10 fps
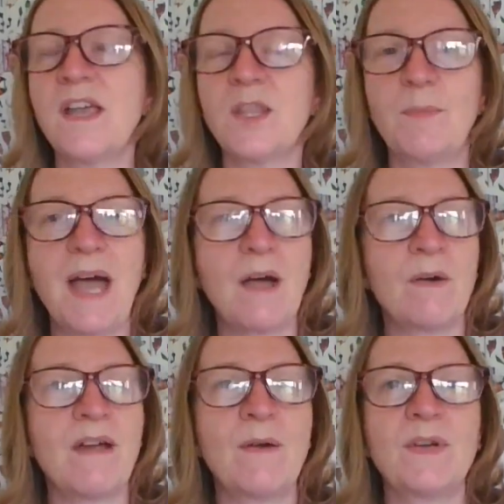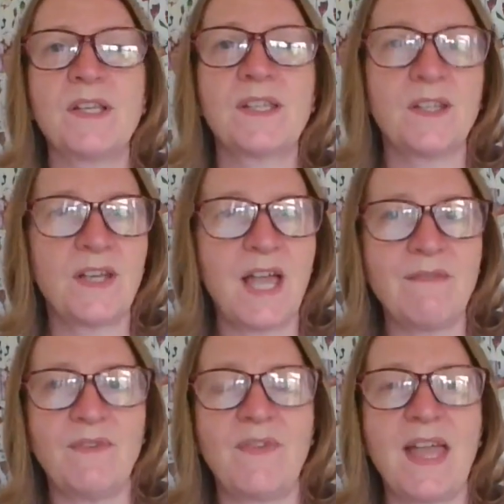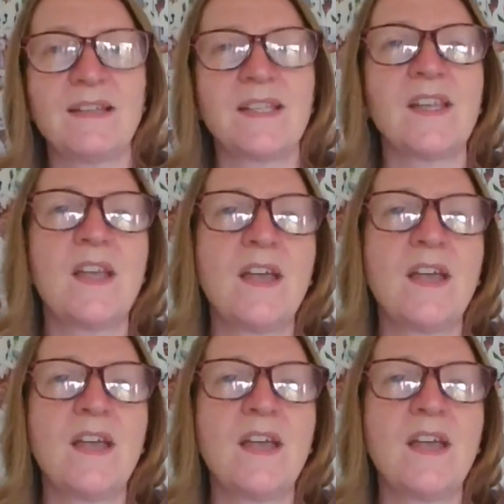the power hours, the live events,